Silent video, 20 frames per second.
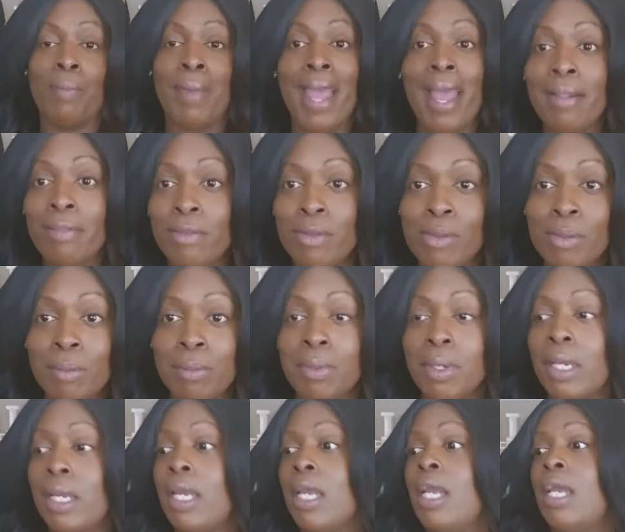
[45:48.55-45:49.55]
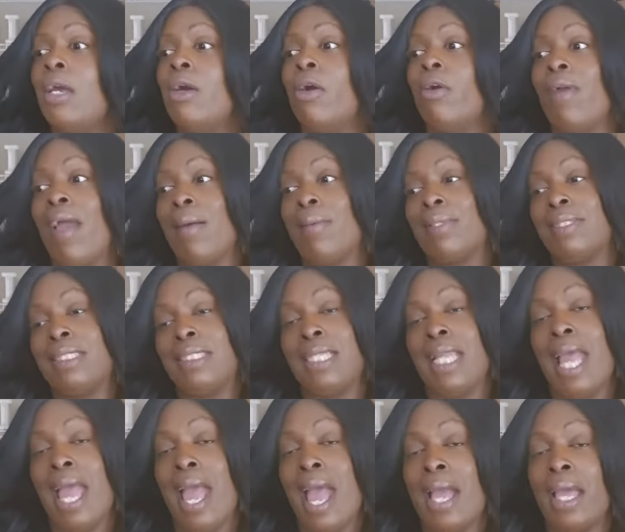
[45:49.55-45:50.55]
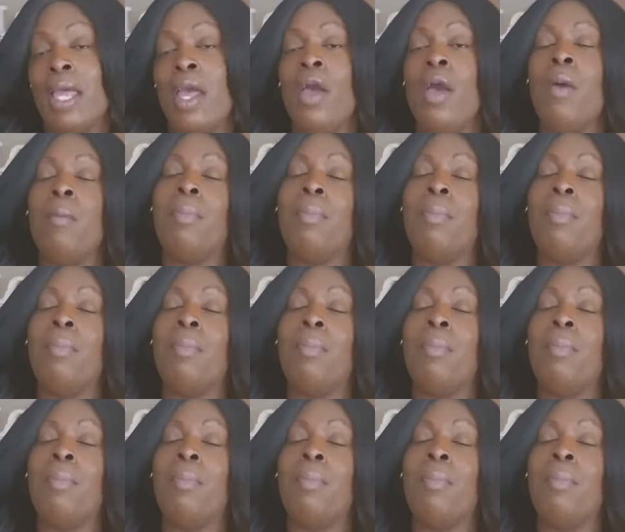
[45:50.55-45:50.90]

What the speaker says: bathroom break, go grab a snack.